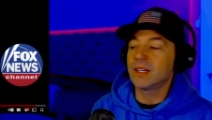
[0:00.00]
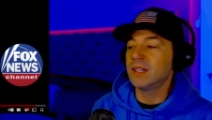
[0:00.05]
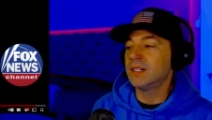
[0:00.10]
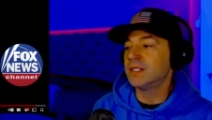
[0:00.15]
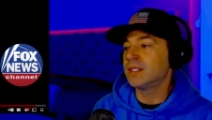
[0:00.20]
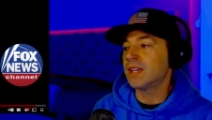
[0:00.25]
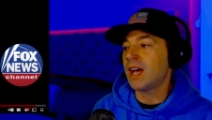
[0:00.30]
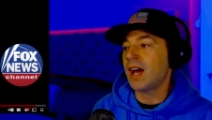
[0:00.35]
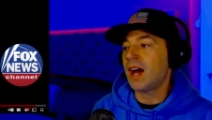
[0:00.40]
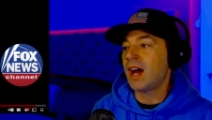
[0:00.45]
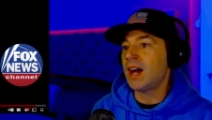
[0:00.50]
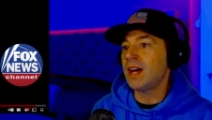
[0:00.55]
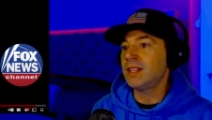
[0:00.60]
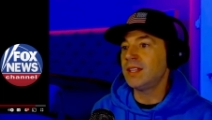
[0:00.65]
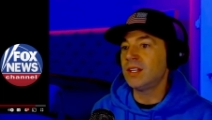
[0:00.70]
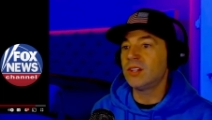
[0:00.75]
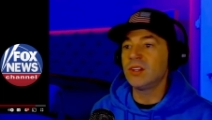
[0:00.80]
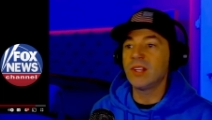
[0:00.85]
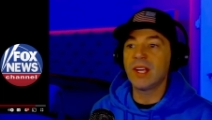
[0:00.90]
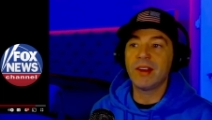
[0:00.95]
because
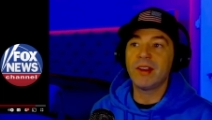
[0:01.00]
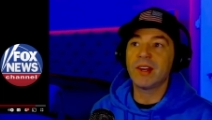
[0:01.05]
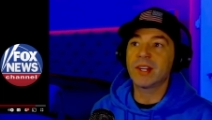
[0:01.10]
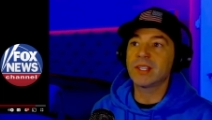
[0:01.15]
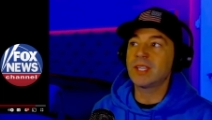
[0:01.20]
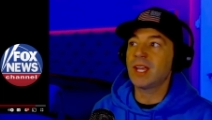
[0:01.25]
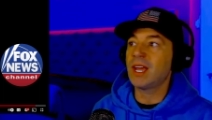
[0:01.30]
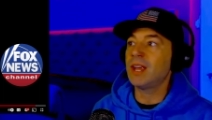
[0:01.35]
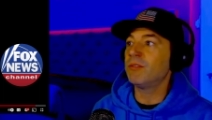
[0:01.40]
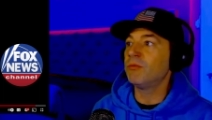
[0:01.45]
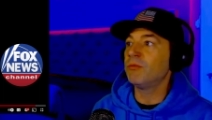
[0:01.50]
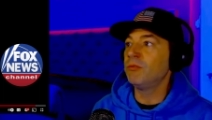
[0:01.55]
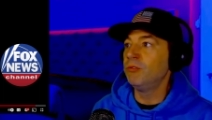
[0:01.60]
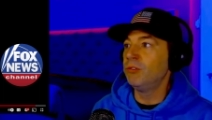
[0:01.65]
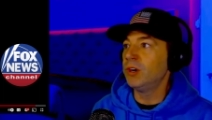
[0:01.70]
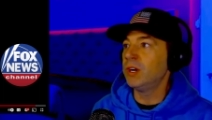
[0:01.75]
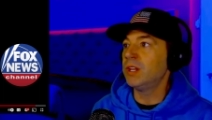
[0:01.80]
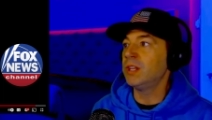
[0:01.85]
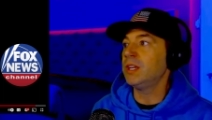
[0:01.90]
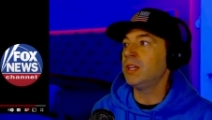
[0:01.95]
the lyrics hit
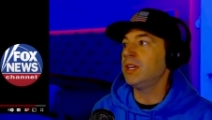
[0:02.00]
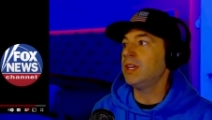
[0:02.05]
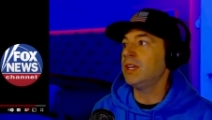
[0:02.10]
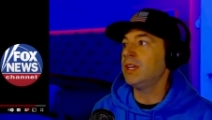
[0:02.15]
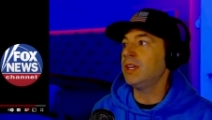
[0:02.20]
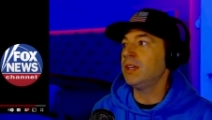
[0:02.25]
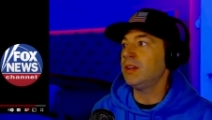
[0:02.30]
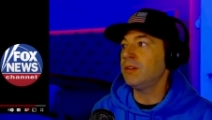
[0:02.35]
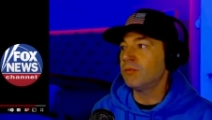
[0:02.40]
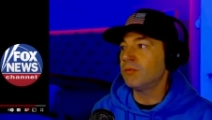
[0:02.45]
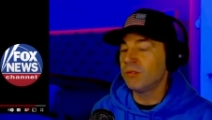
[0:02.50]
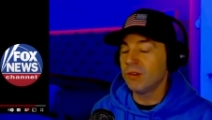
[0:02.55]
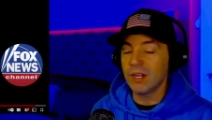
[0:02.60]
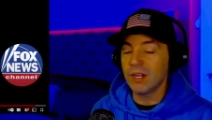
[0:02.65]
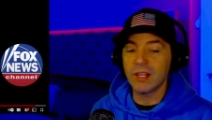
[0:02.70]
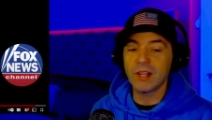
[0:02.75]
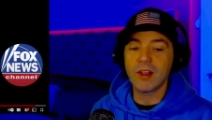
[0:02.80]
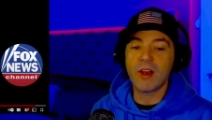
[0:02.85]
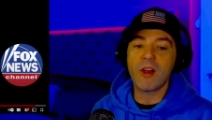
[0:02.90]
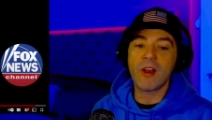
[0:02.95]
really,
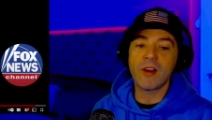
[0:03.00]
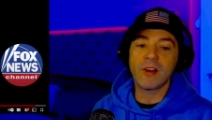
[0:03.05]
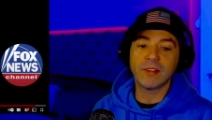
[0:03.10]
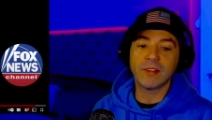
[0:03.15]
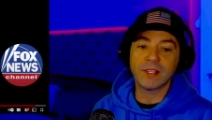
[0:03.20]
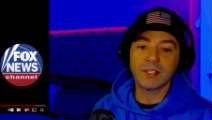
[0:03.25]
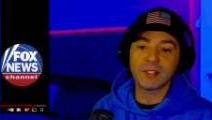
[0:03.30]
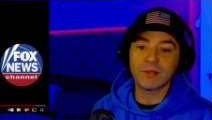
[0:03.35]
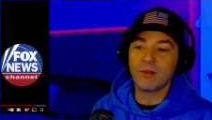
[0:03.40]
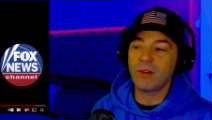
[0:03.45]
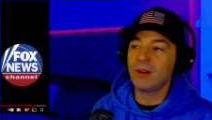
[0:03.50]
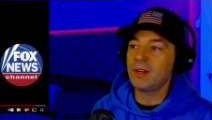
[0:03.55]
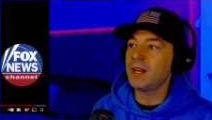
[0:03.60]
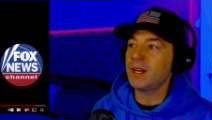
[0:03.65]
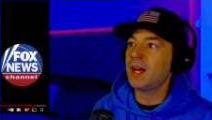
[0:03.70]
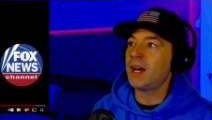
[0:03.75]
really hard on this one.